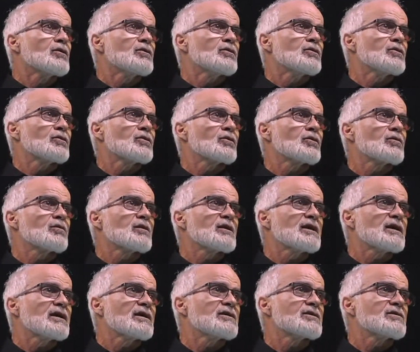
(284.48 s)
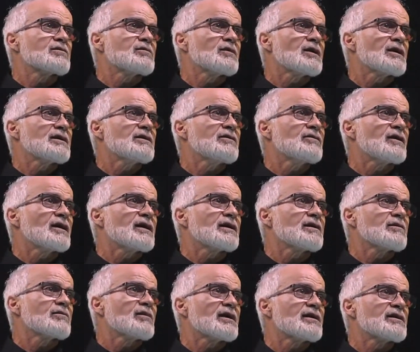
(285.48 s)
normalize by
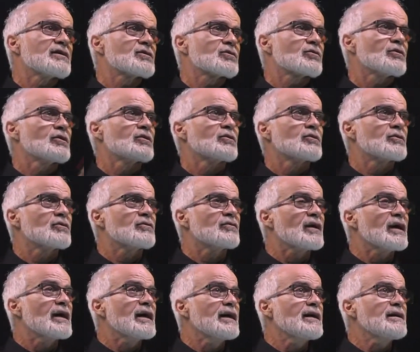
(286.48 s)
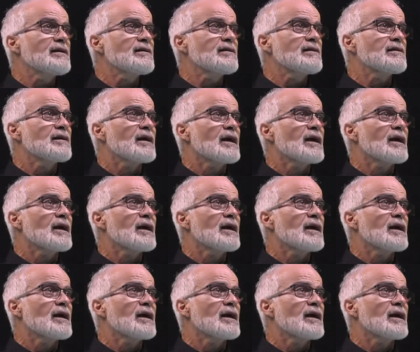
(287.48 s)
dividing by the square root of N.